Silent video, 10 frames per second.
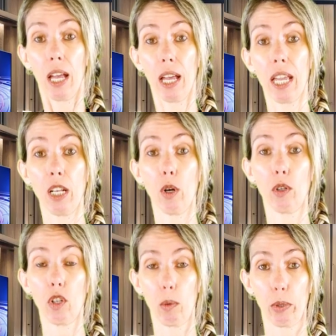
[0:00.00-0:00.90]
in
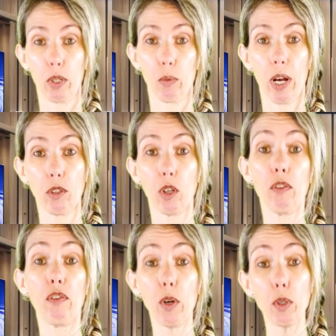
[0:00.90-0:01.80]
October as well. So the
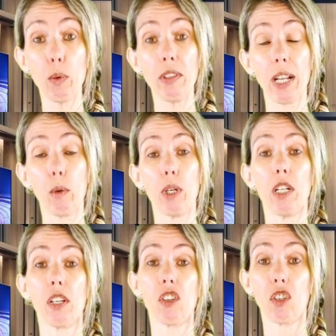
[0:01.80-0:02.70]
first one that I wanted
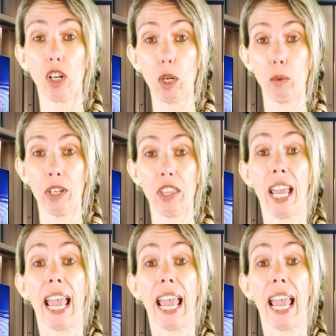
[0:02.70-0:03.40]
to start with